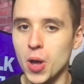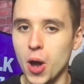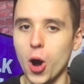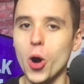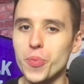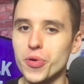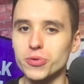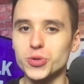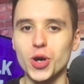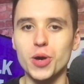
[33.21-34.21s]
Hope you're all
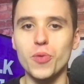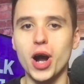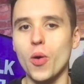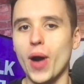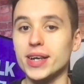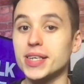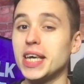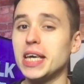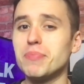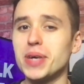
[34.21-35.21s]
doing well and
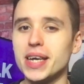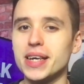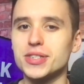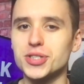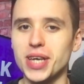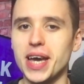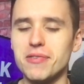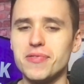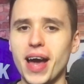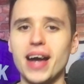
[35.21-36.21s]
keeping
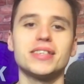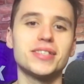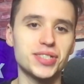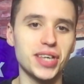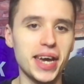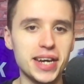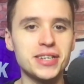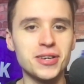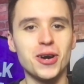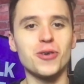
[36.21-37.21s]
safe and
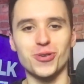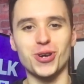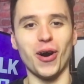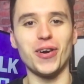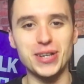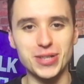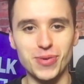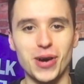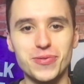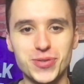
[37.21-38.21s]
sane regarding the
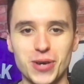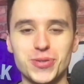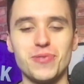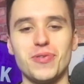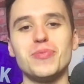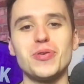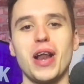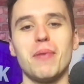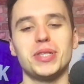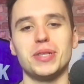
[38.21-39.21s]
world of Chelsea Football
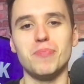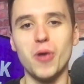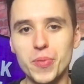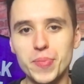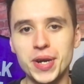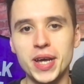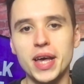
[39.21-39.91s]
Club at the moment.